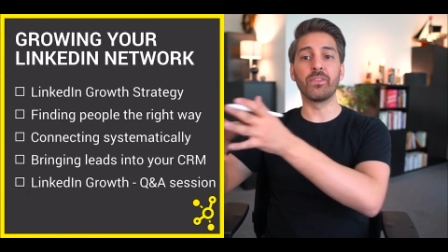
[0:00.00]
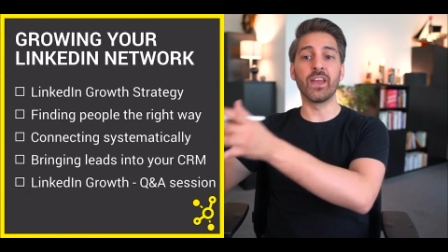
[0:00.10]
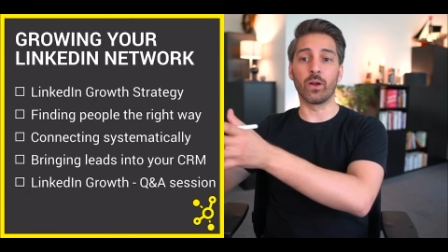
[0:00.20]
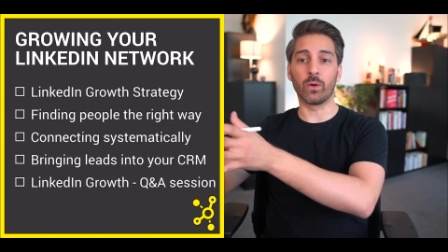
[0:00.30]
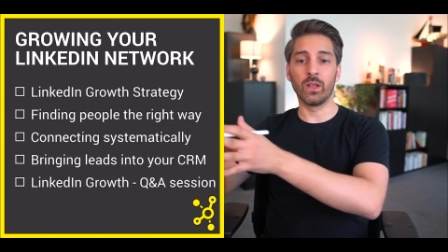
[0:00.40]

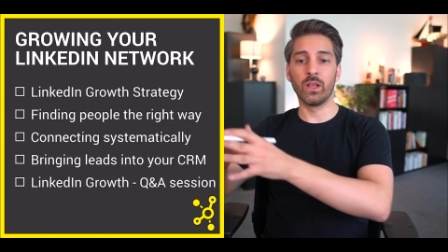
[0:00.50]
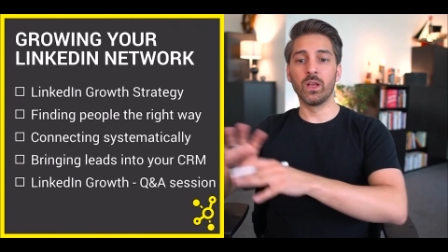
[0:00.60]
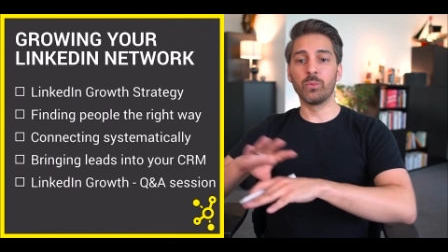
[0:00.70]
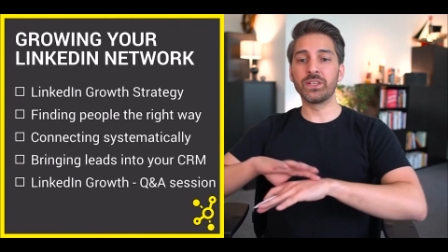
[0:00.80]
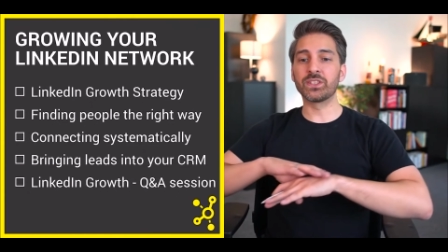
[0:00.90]
there.
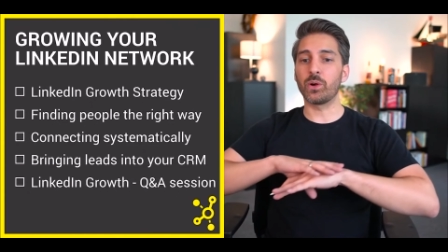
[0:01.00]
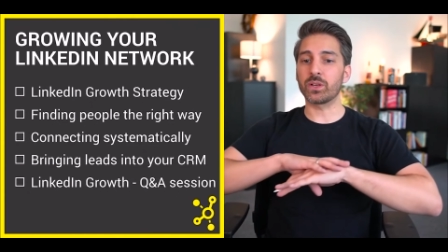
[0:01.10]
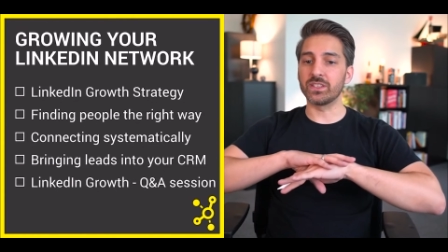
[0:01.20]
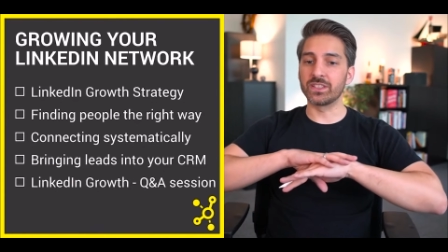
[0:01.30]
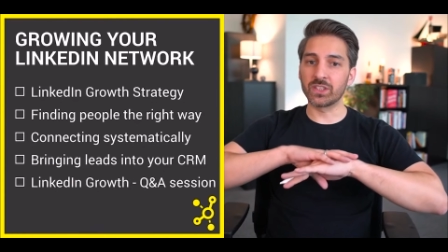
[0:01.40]
We
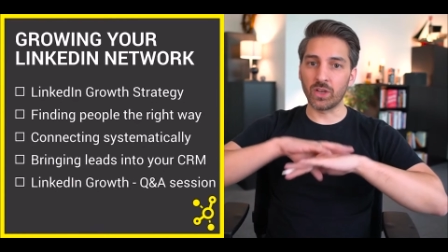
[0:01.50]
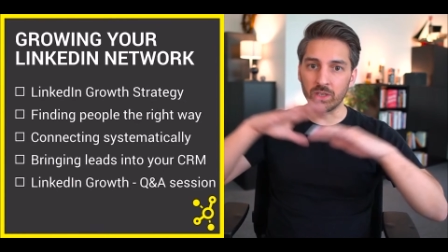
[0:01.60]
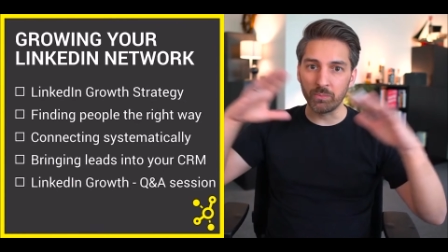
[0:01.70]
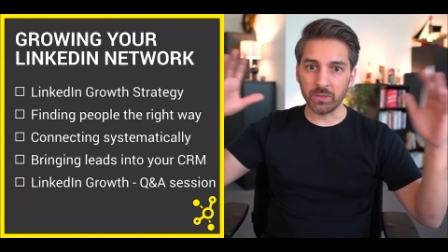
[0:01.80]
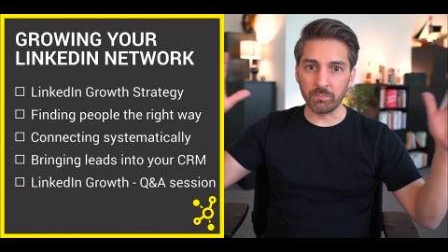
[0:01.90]
talked a ton
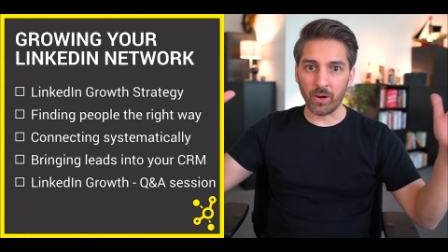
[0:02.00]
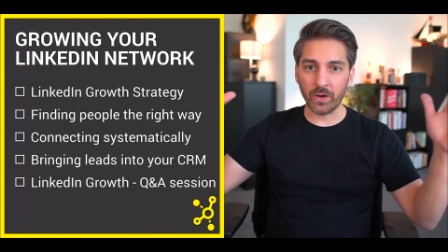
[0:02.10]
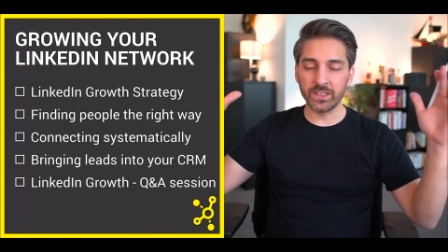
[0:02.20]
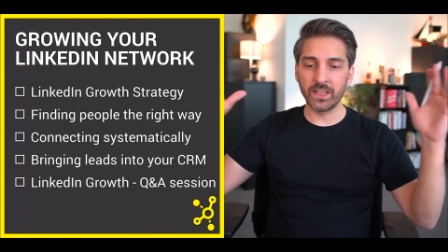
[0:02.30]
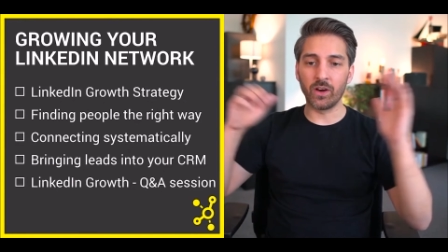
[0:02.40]
about
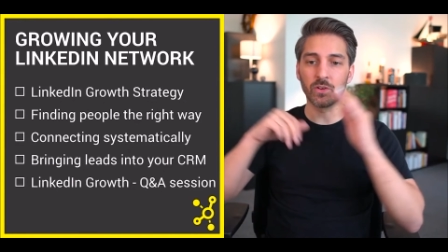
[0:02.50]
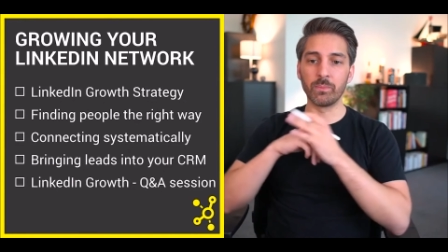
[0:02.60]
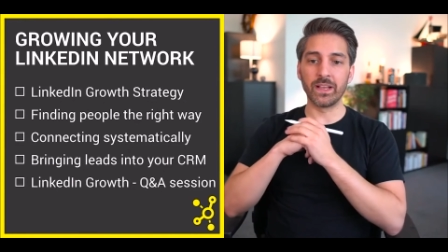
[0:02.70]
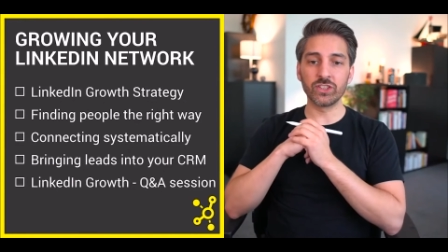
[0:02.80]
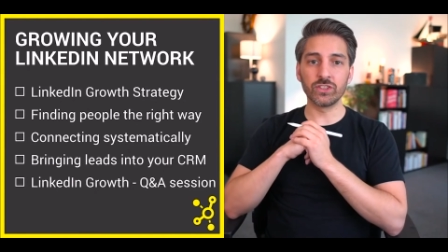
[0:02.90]
marketing
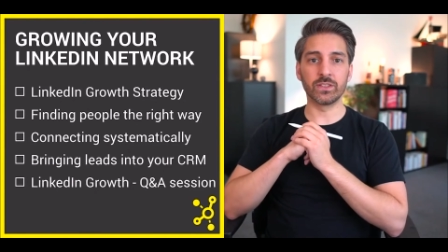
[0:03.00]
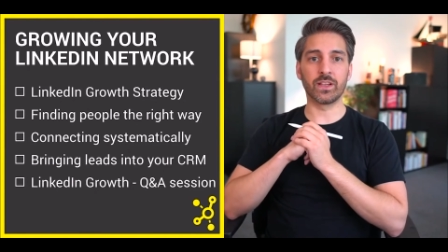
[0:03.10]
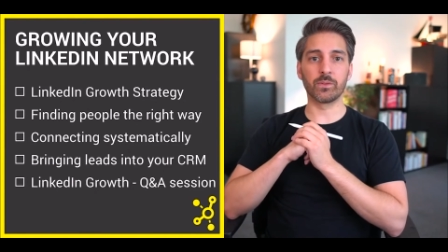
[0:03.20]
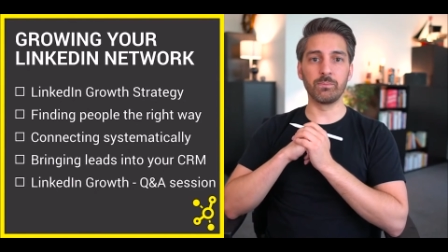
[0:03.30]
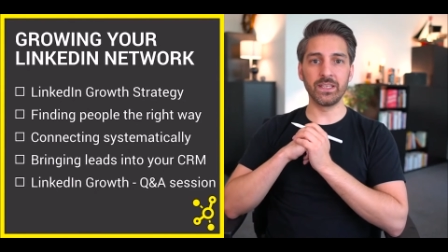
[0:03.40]
automation in
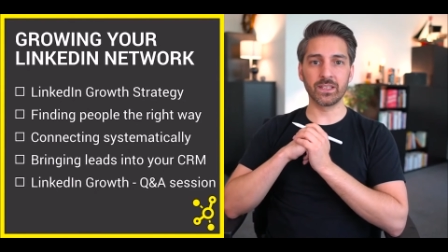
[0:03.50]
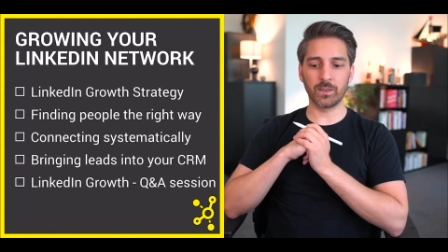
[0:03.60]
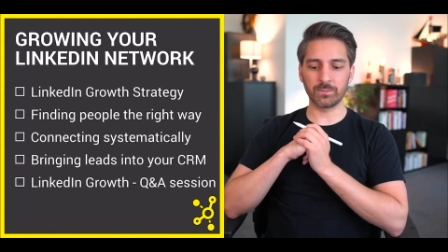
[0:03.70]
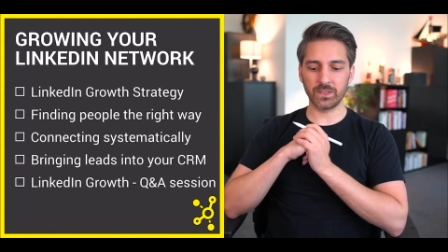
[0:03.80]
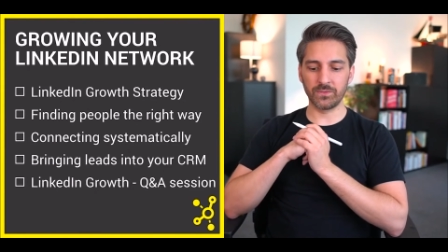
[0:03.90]
other
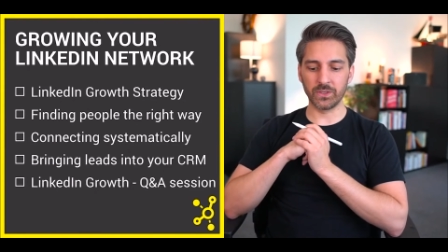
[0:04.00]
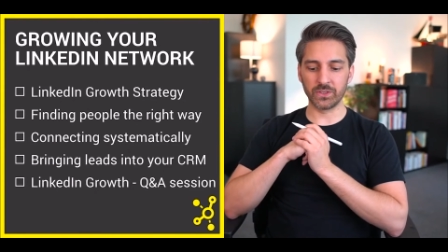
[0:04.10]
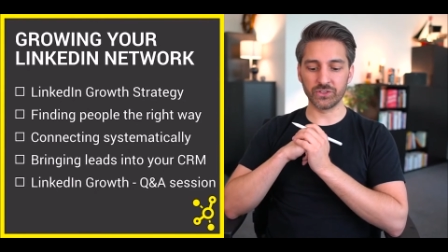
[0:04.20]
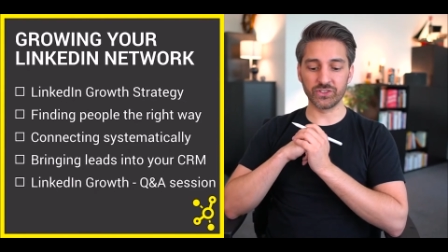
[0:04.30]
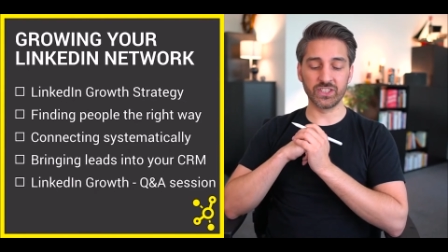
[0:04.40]
meetups if you're
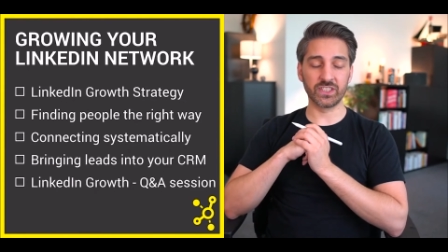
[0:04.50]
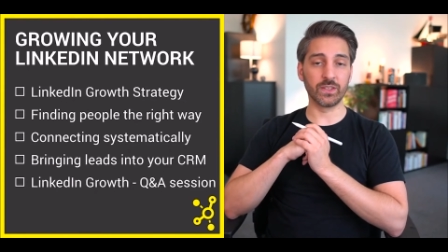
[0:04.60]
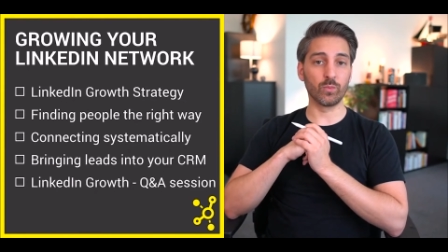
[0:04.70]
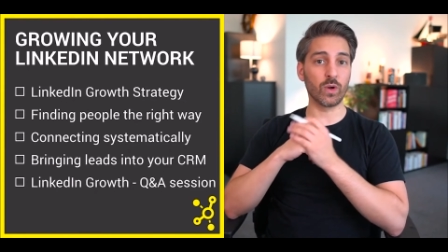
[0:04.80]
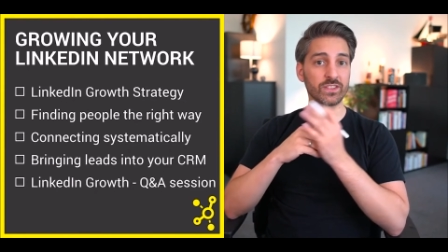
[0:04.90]
interested
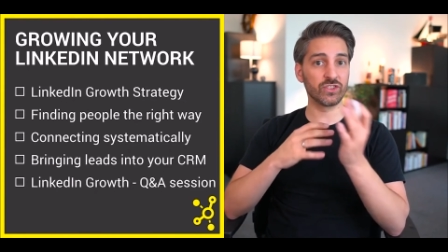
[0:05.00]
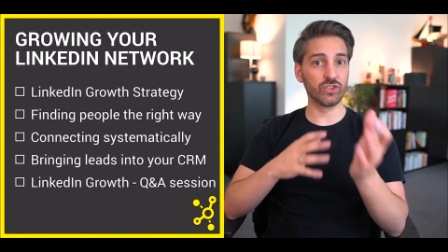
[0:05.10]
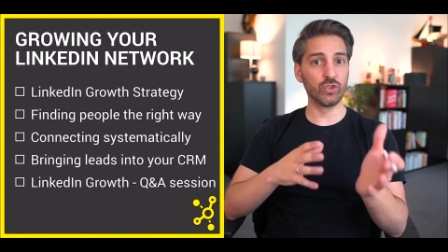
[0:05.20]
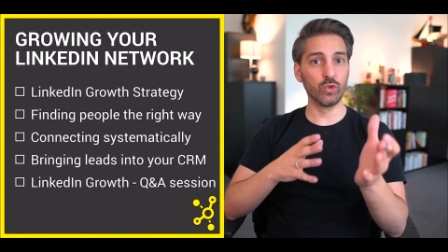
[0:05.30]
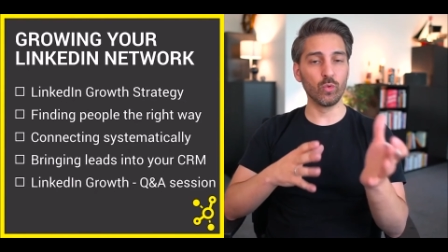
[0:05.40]
in what to
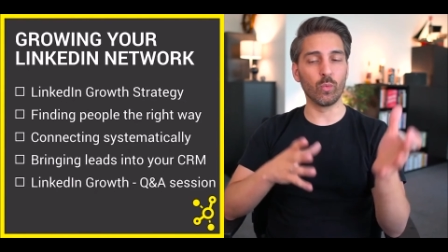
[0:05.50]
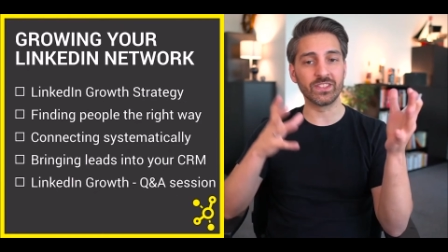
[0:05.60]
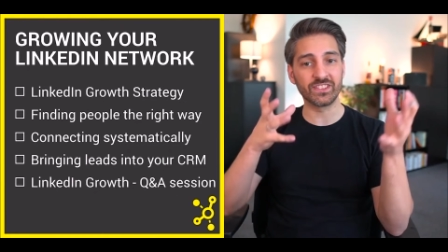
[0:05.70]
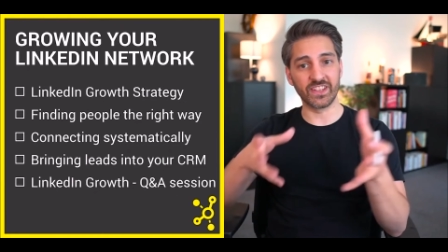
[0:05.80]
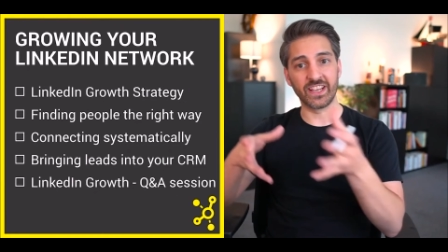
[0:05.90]
do
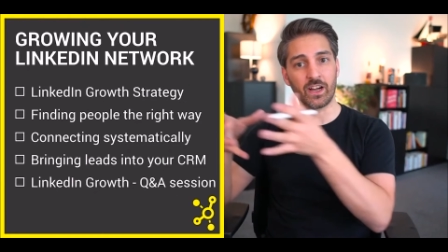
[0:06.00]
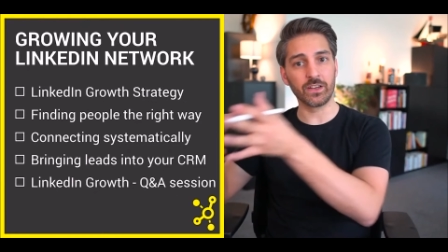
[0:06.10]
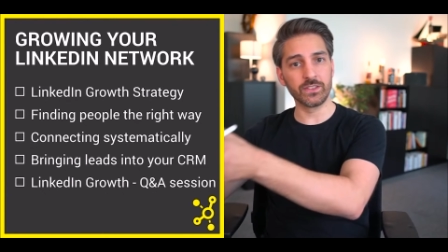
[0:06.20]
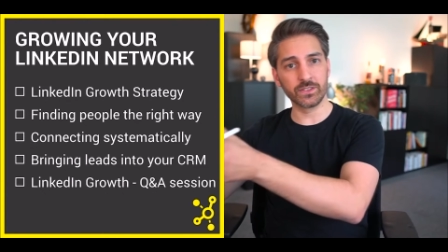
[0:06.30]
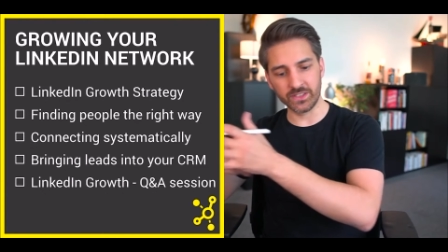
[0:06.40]
once they are
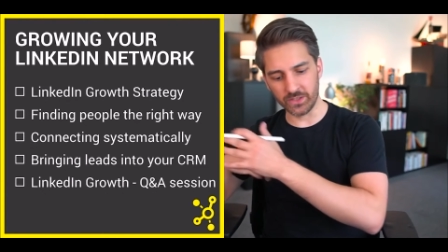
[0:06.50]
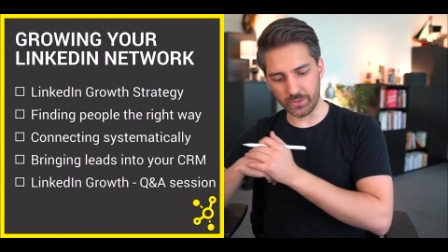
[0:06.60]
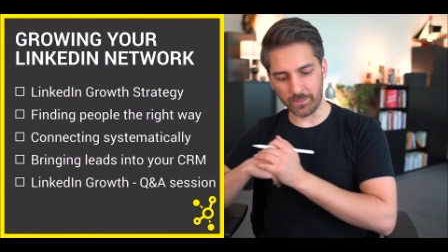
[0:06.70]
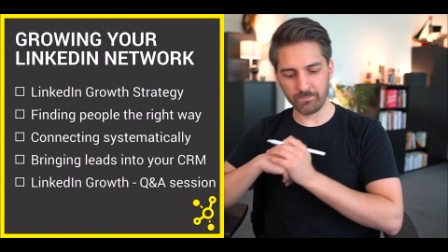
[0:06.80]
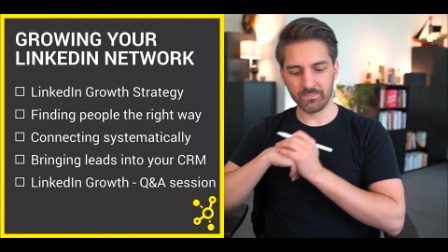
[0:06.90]
in your C R
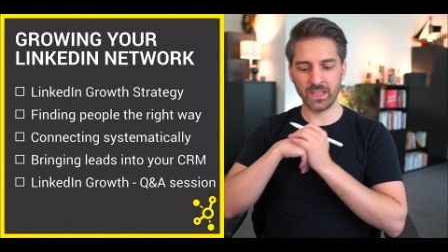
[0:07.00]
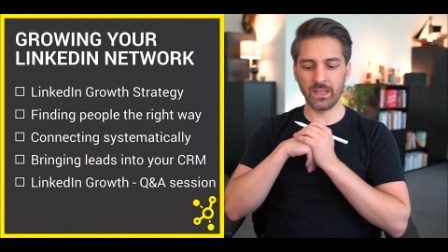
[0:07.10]
M.